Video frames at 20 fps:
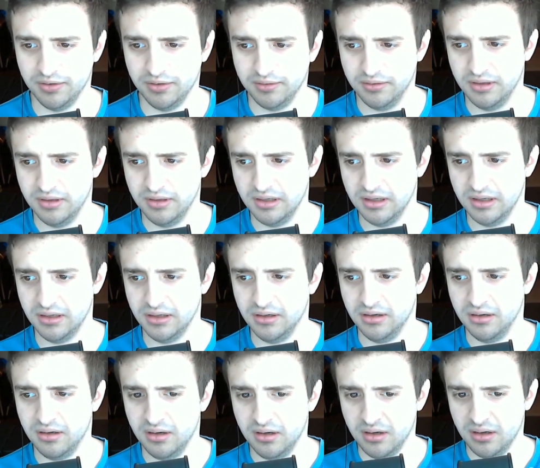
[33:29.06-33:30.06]
the
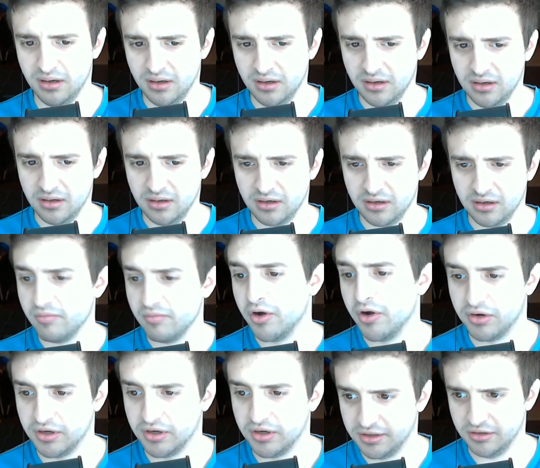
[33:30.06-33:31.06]

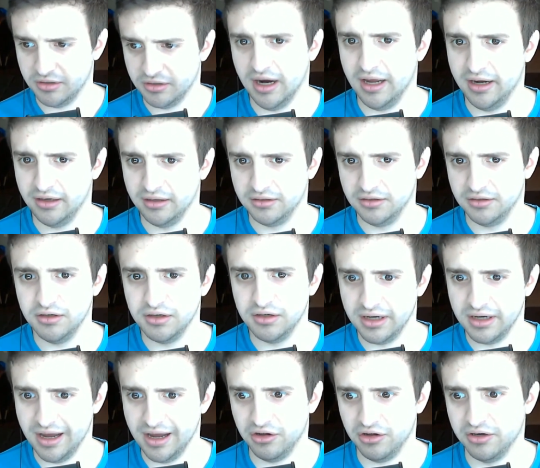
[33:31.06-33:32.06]
components that you're adding. So you
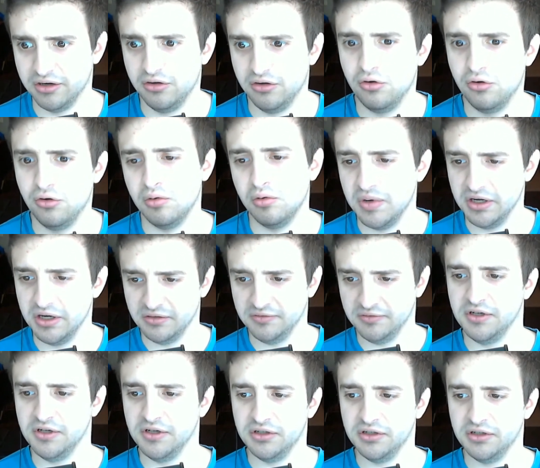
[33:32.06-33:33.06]
can add on a whole bunch
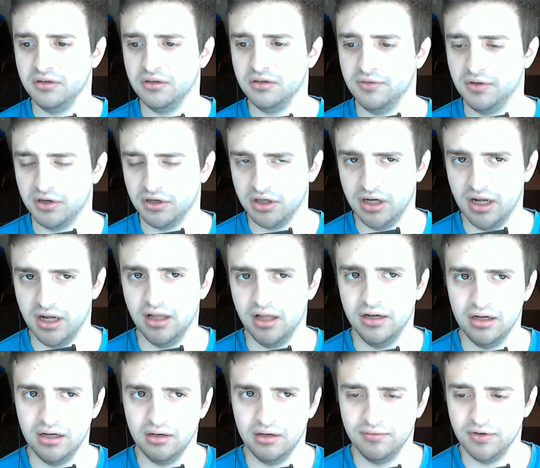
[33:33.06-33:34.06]
of
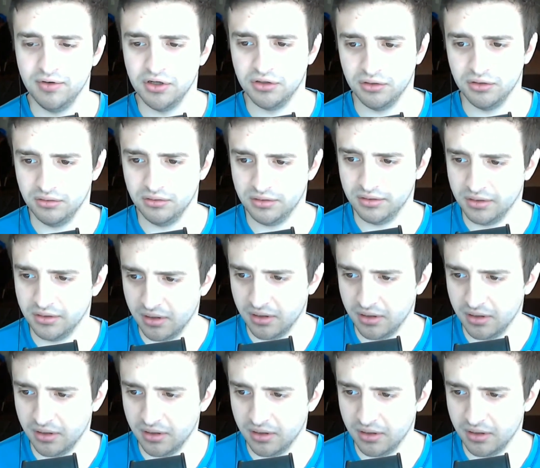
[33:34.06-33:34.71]
functionality and features.